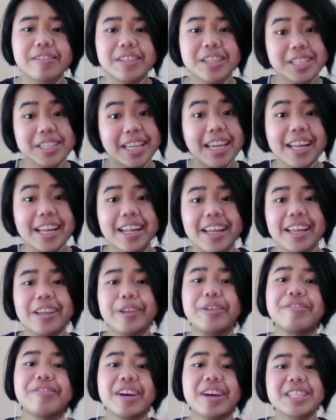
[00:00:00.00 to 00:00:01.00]
of just eating
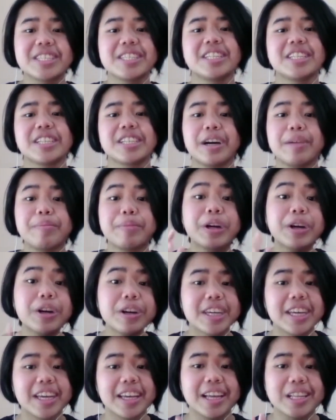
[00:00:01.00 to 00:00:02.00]
you're investing time
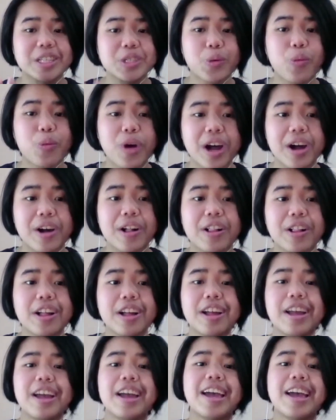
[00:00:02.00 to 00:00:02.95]
cooking as well